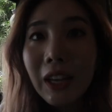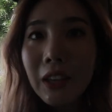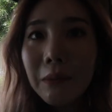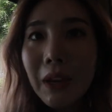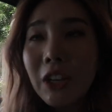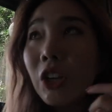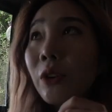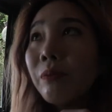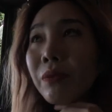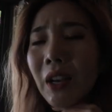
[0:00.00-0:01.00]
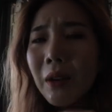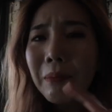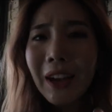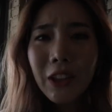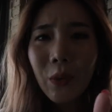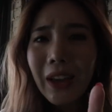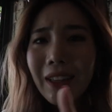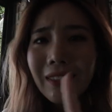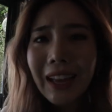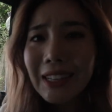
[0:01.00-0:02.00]
look at the menu. By the way,
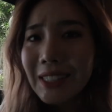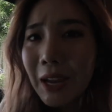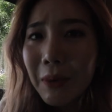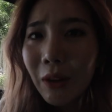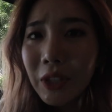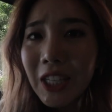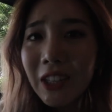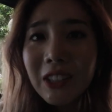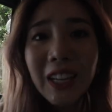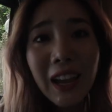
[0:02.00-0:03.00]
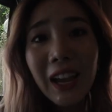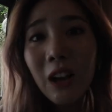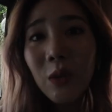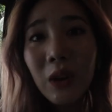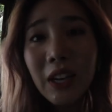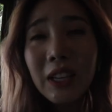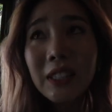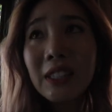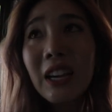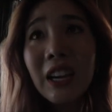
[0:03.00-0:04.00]
last time I was here, Taeyang was
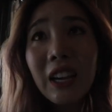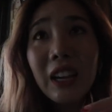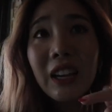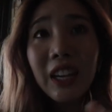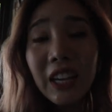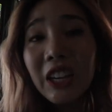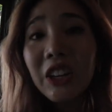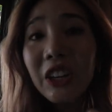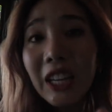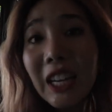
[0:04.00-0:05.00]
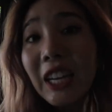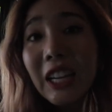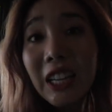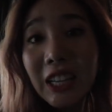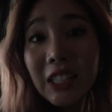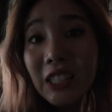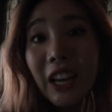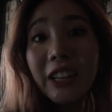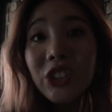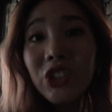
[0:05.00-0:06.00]
here eating his
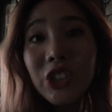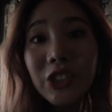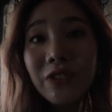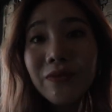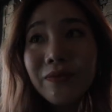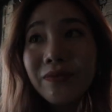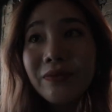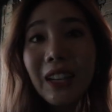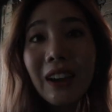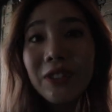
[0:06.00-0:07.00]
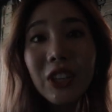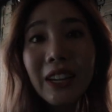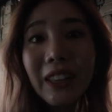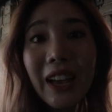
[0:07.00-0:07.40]
lunch after I